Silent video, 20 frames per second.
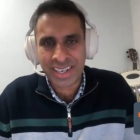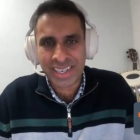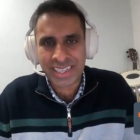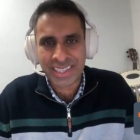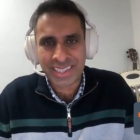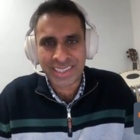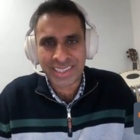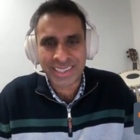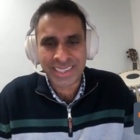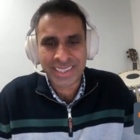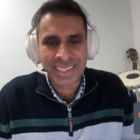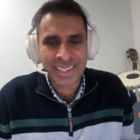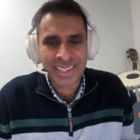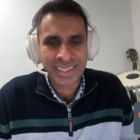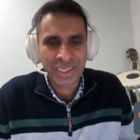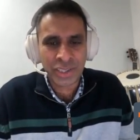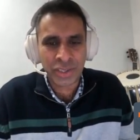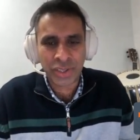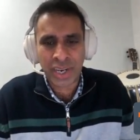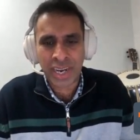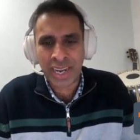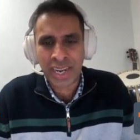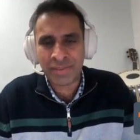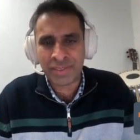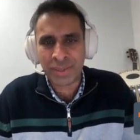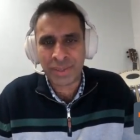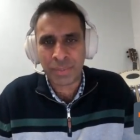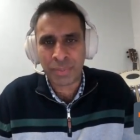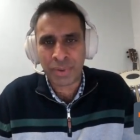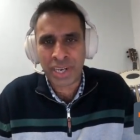He consistently
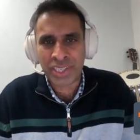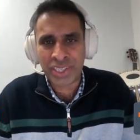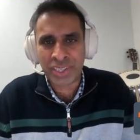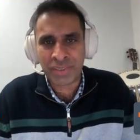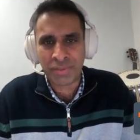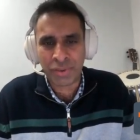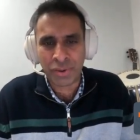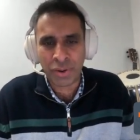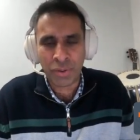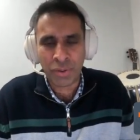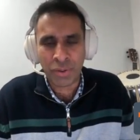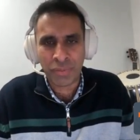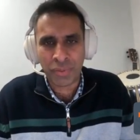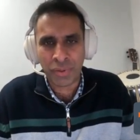drives impressive growth